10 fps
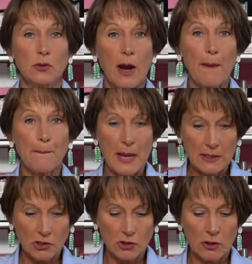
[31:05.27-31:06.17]
scrap
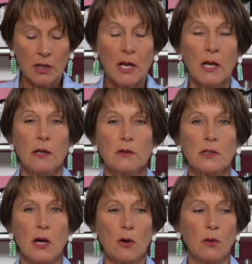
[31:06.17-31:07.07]
master.
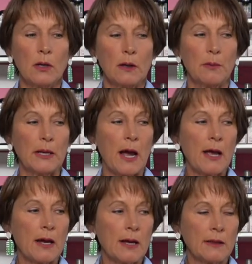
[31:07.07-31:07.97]
So, but
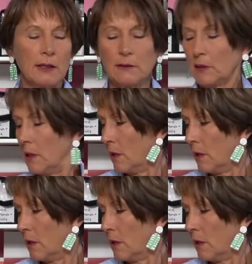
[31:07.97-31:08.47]
I, I think